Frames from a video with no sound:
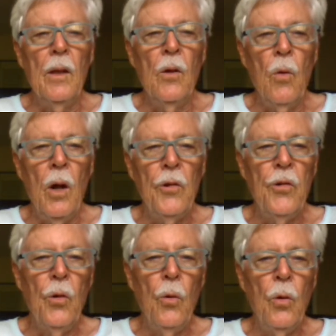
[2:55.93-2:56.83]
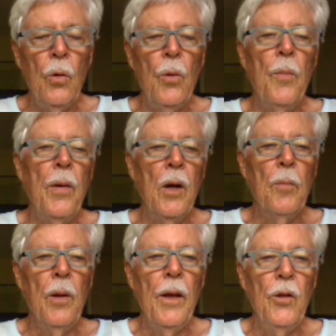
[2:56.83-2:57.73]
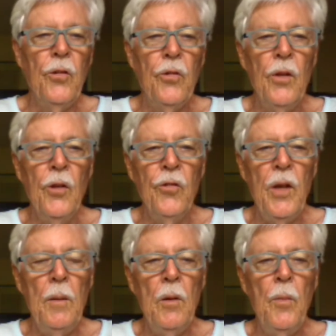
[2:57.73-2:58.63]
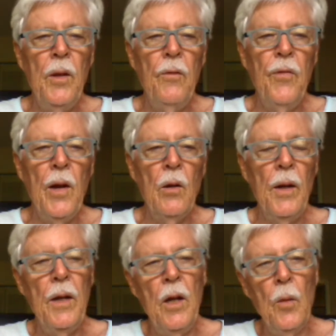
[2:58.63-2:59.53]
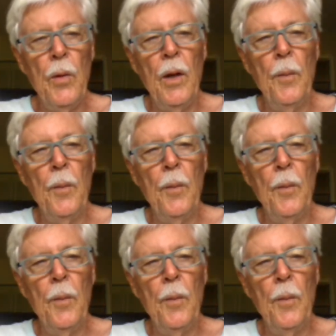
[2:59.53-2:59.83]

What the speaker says: garage door repair place that seemed to be fairly near me.